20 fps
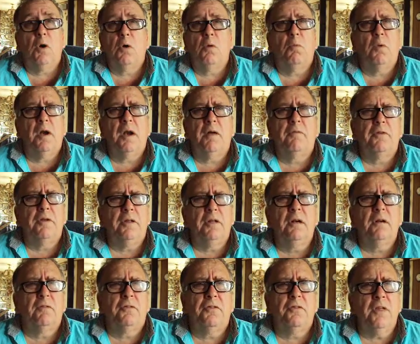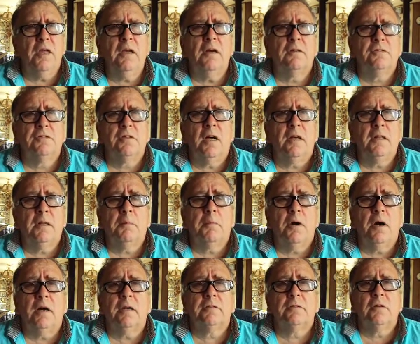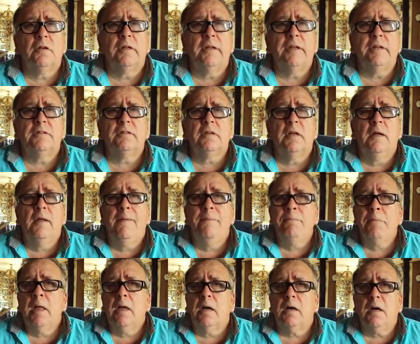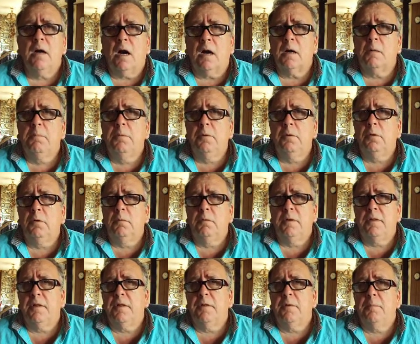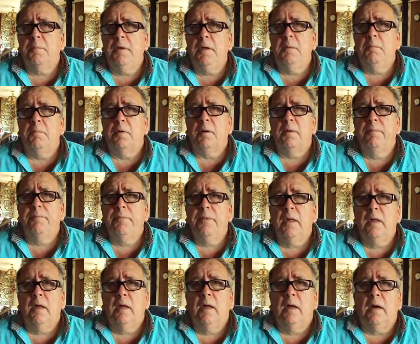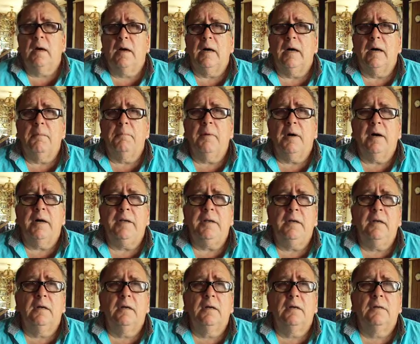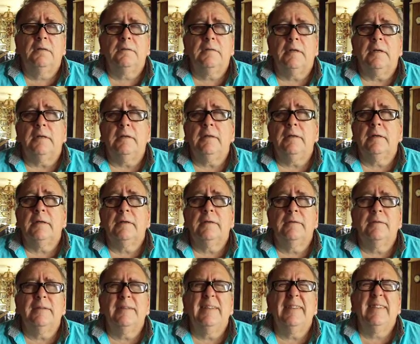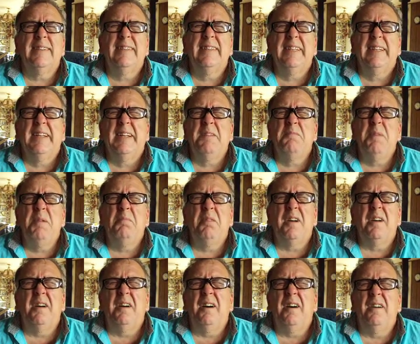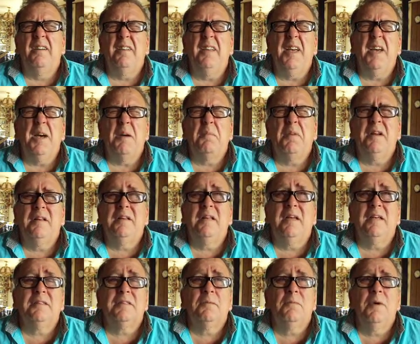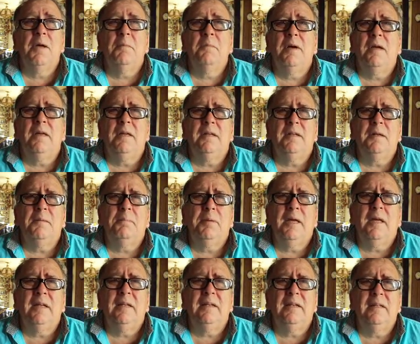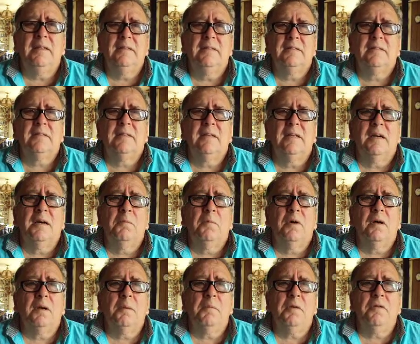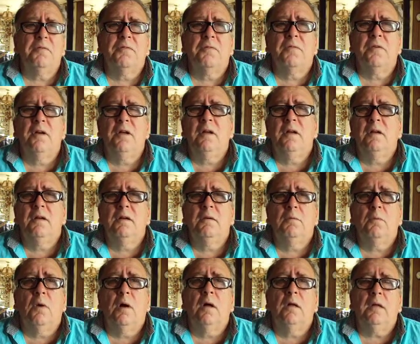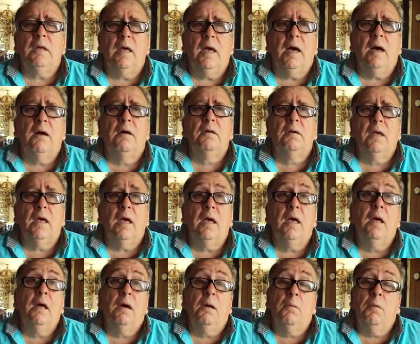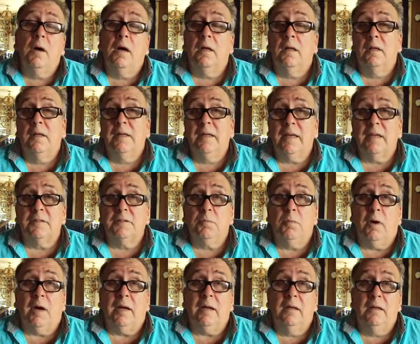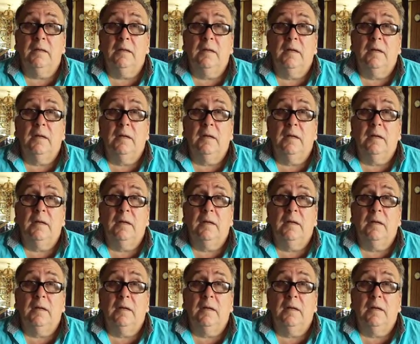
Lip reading: or whatever. Think outside the box on this. Carpool with other people. I know that, people go, oh yeah, but it takes away my independence and I want to be free to do, well, yeah, okay. Well, guess what?